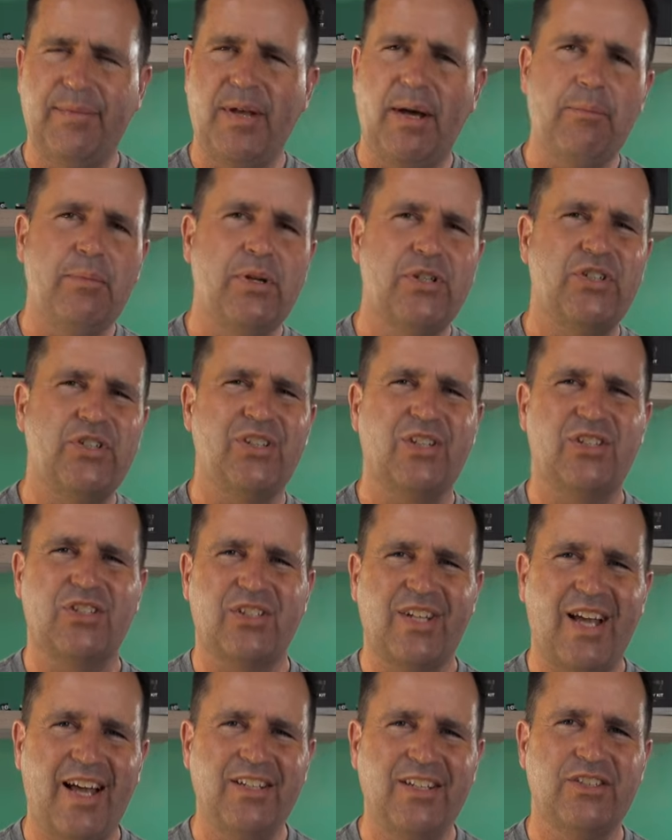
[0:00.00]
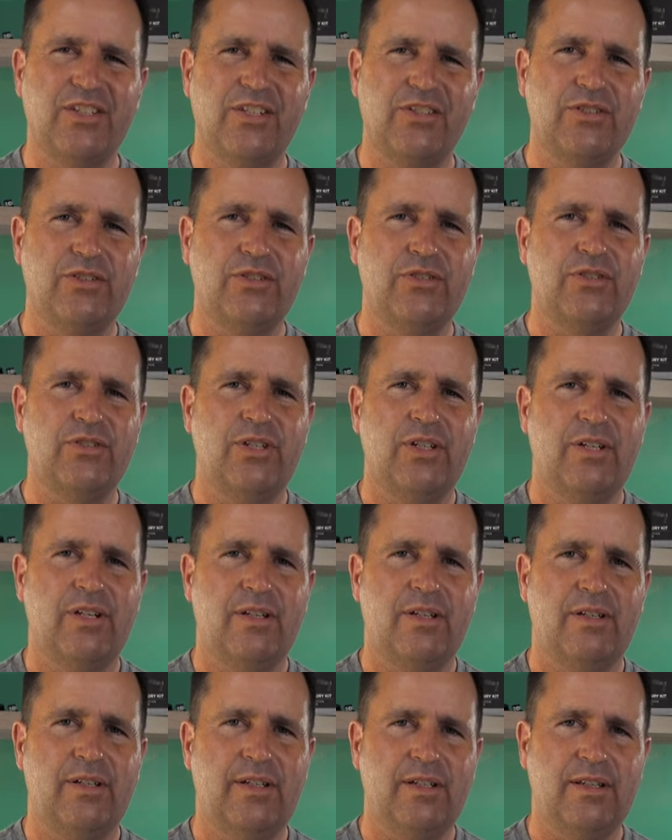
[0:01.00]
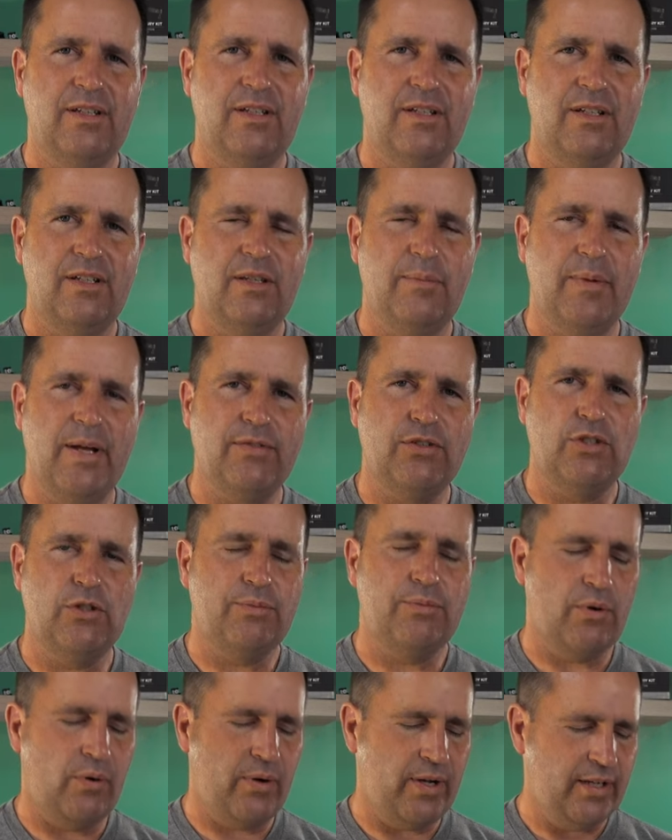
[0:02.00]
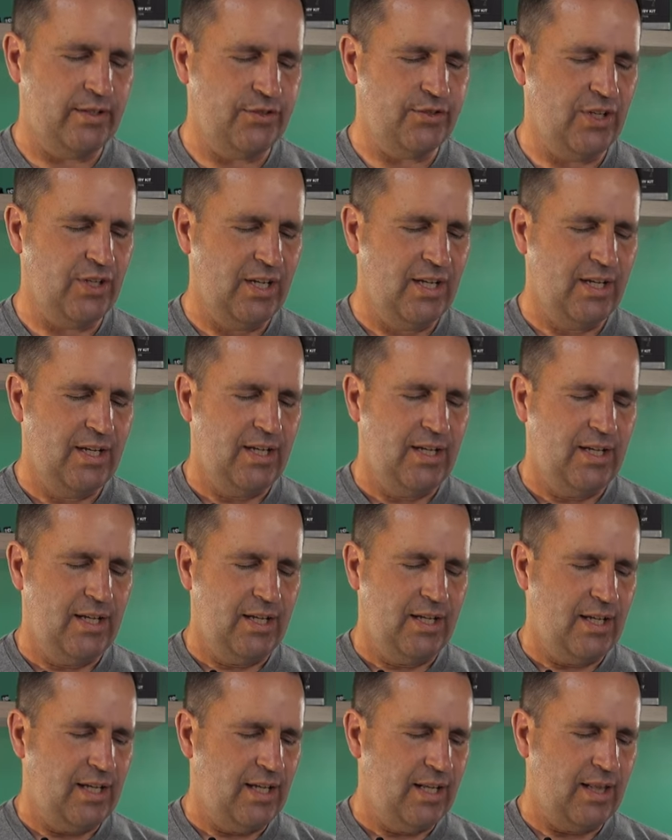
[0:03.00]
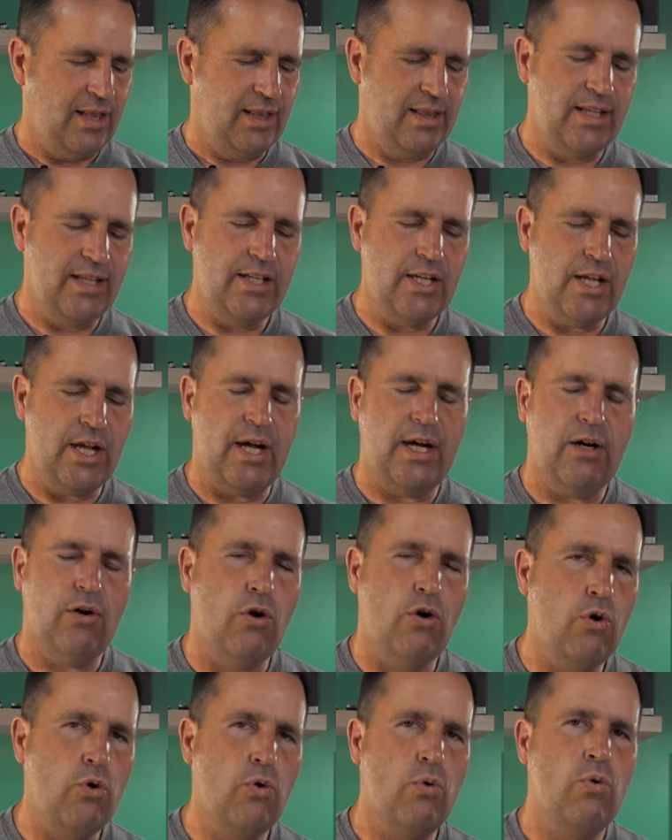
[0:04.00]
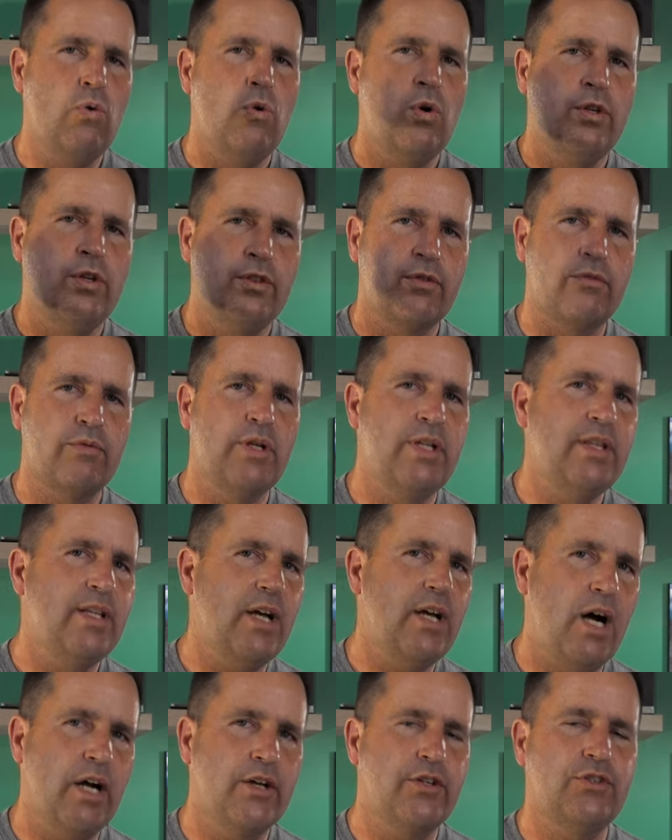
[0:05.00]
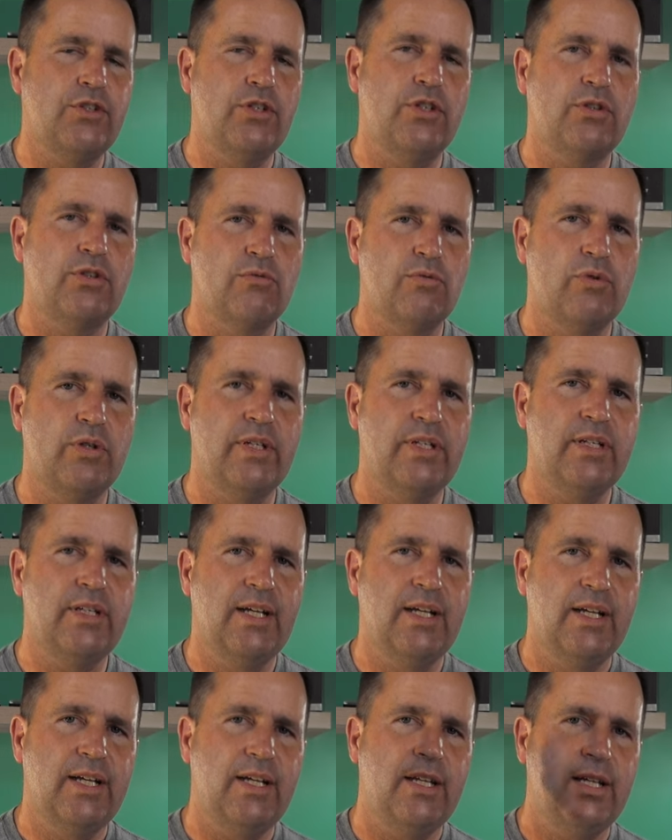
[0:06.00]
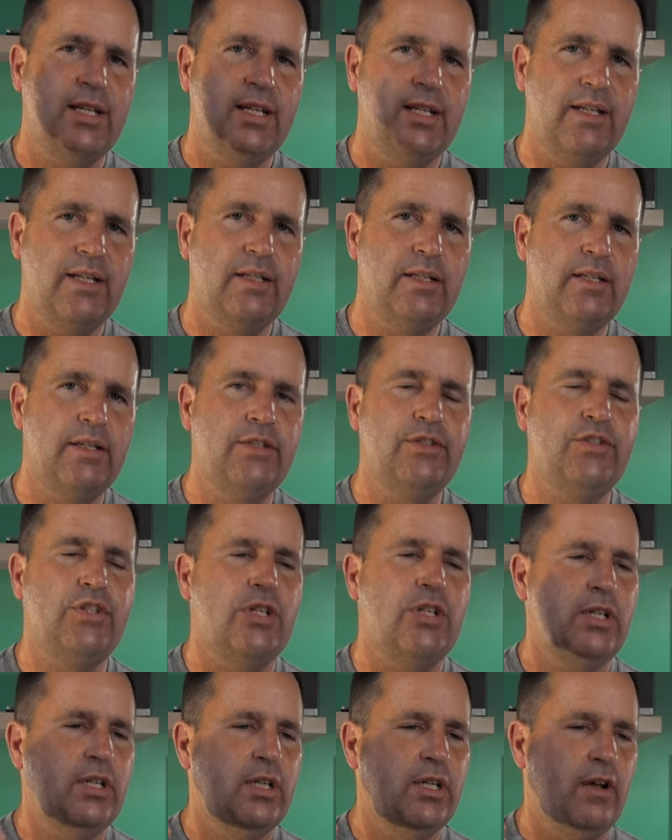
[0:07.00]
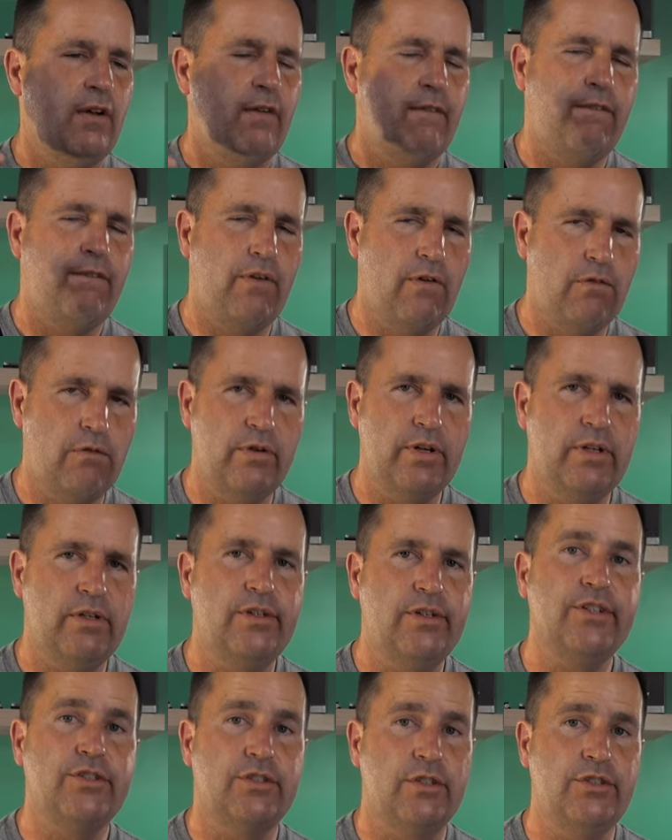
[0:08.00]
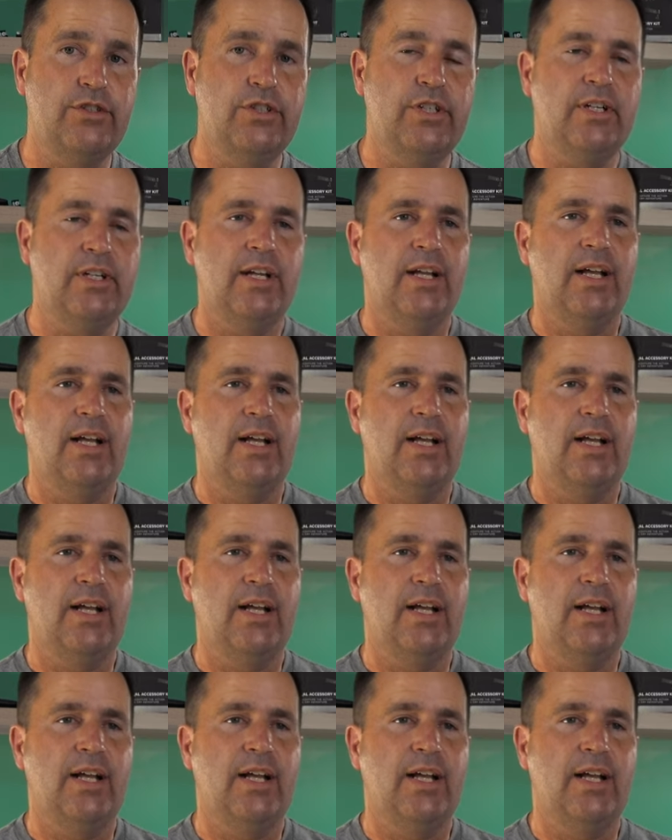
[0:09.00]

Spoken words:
not missing the side sensors like the Mavic 2 Pro has. The O3, the OcuSync 3 is for real, it's legit.